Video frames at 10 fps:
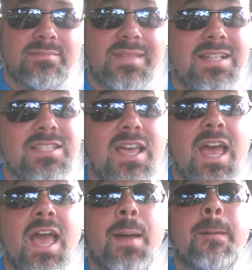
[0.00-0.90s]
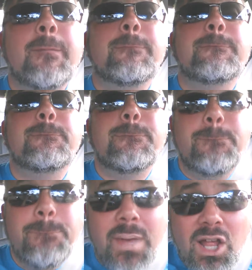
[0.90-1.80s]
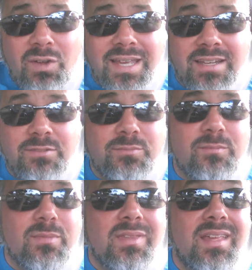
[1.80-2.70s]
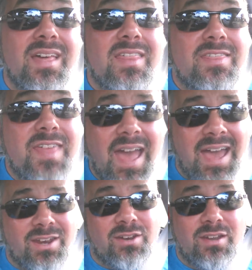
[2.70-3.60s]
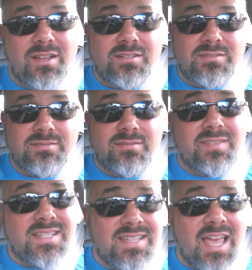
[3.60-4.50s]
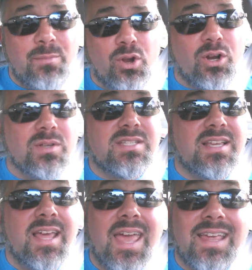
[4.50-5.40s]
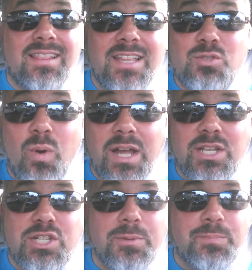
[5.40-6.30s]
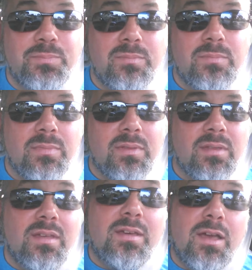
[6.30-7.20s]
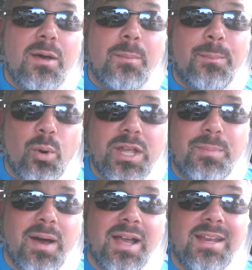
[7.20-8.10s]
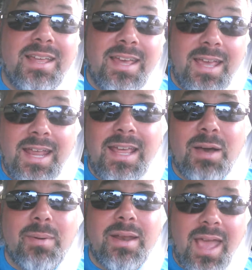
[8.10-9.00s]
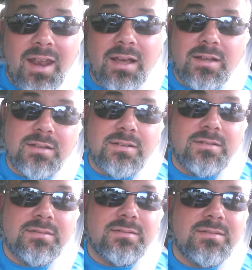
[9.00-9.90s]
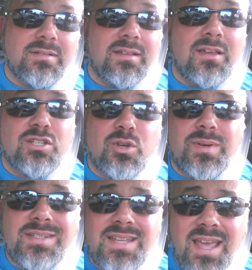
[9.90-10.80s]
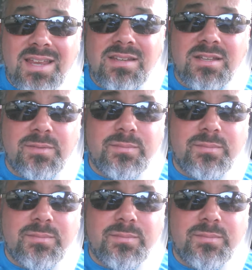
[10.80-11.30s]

That's million. Then the same girl said, "Hey, let's watch Porcupine Eating a Banana." So we did.